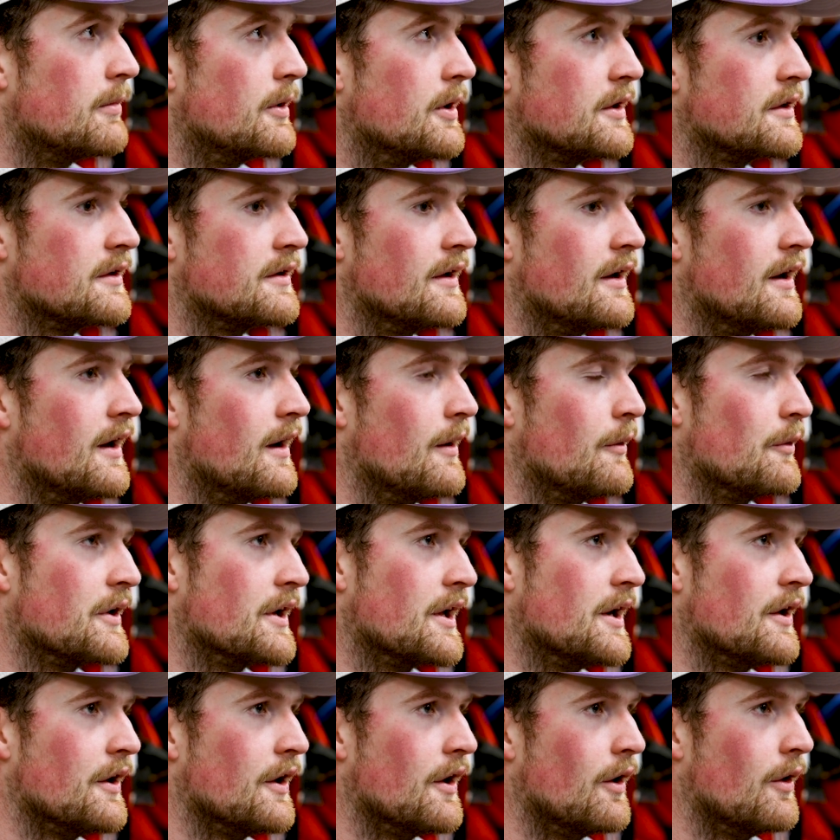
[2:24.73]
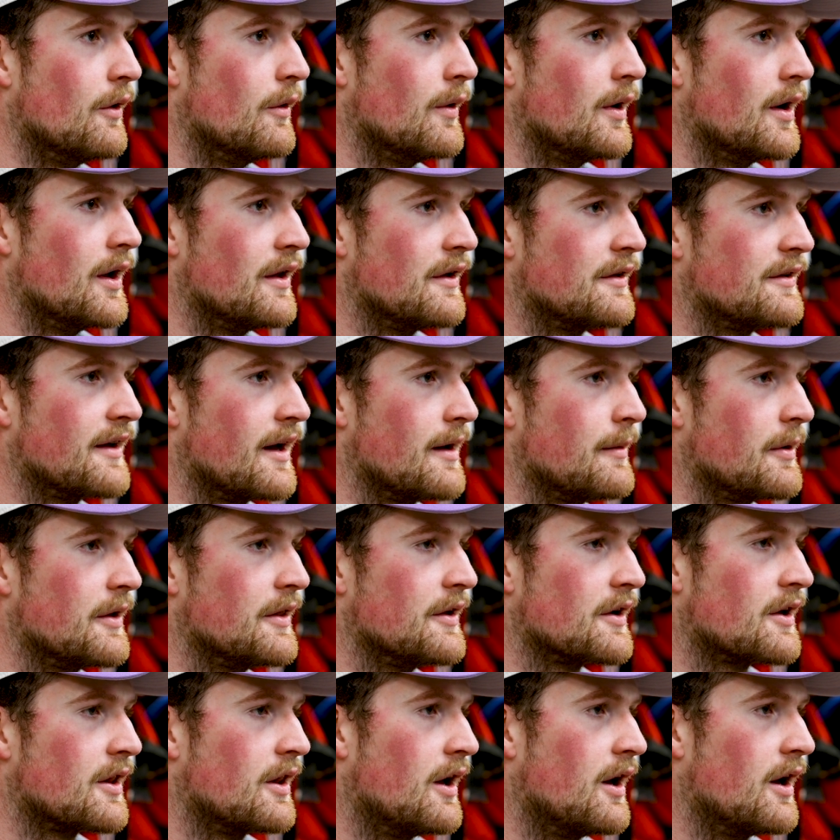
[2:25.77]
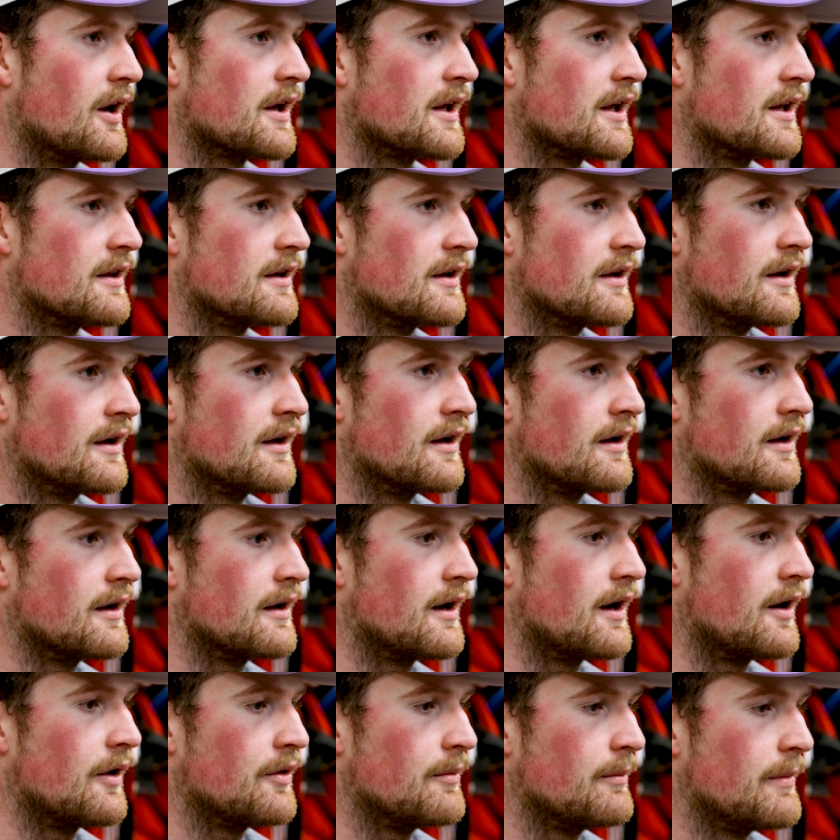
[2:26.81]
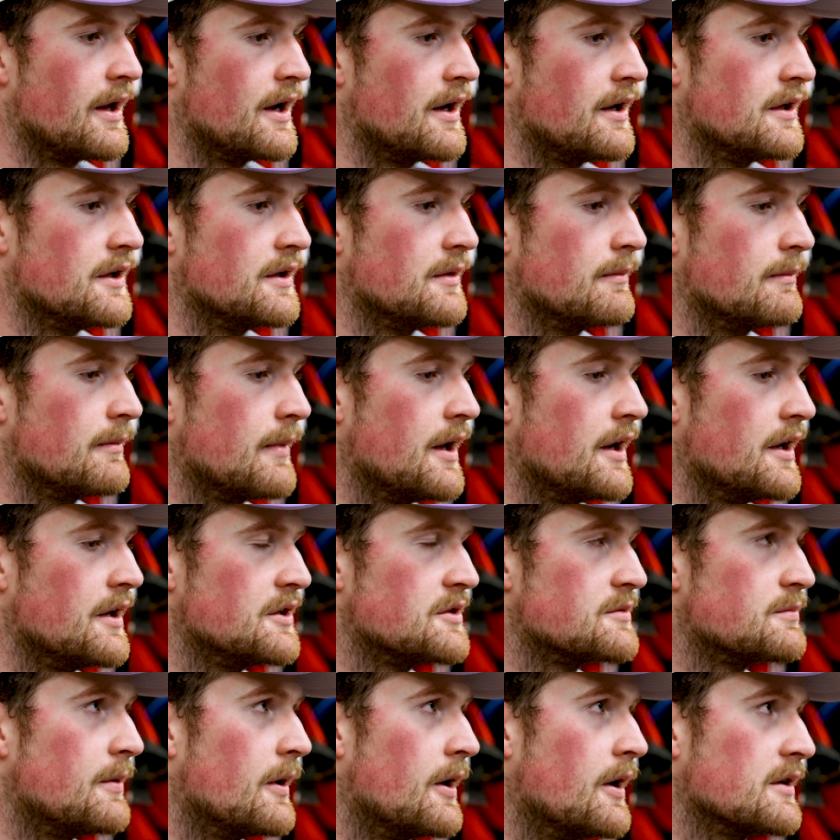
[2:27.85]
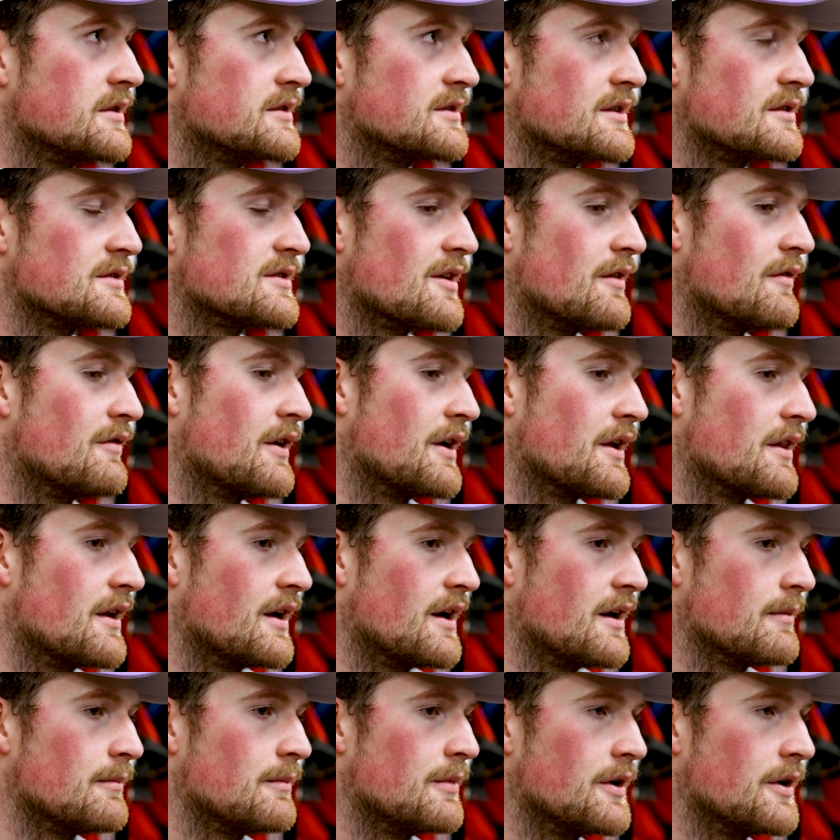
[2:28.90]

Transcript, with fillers: but uh, we gotta know uh, the time on the clock and uh, how to manage manage pucks and stuff like that.